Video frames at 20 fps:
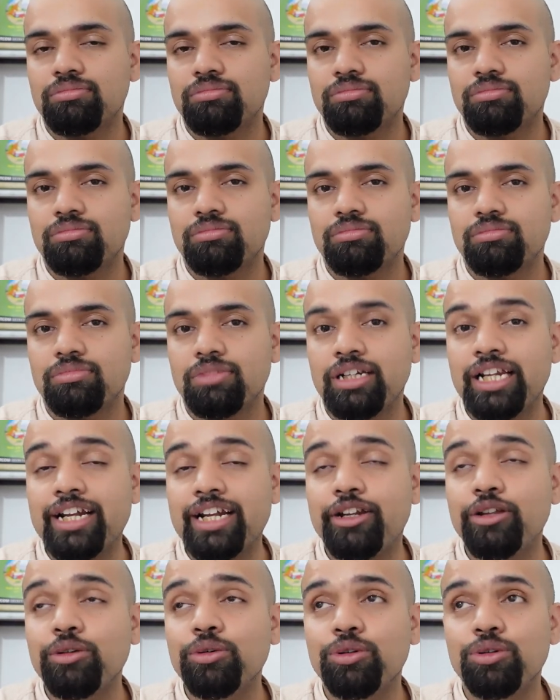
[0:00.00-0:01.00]
let you
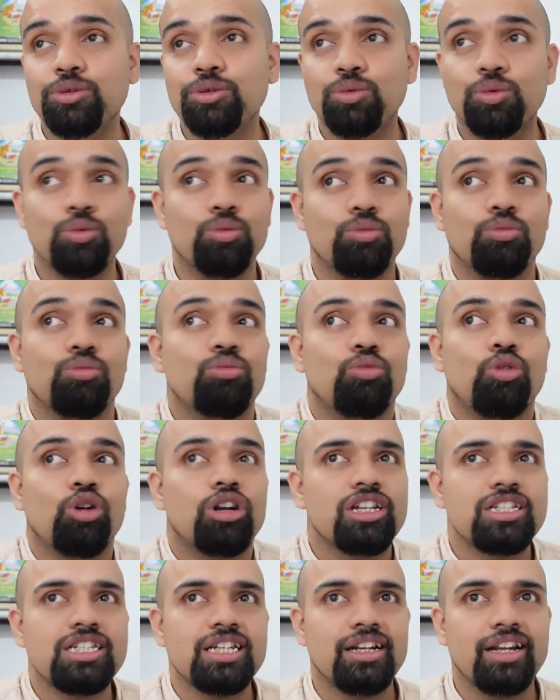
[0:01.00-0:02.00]
do? What does
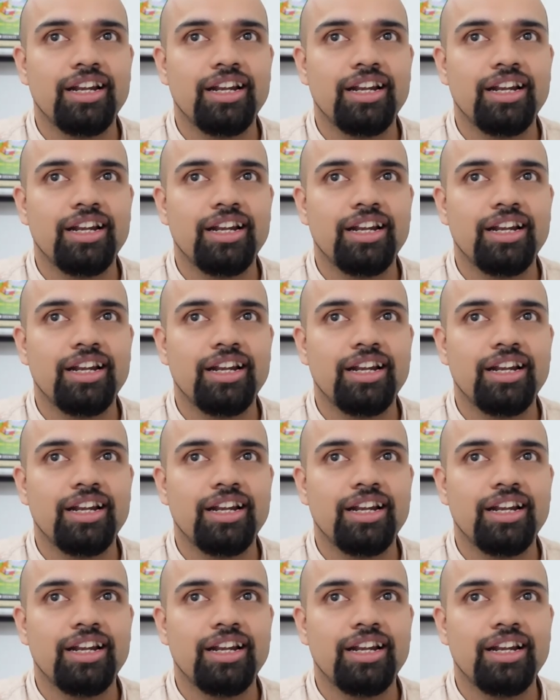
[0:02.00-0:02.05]
it let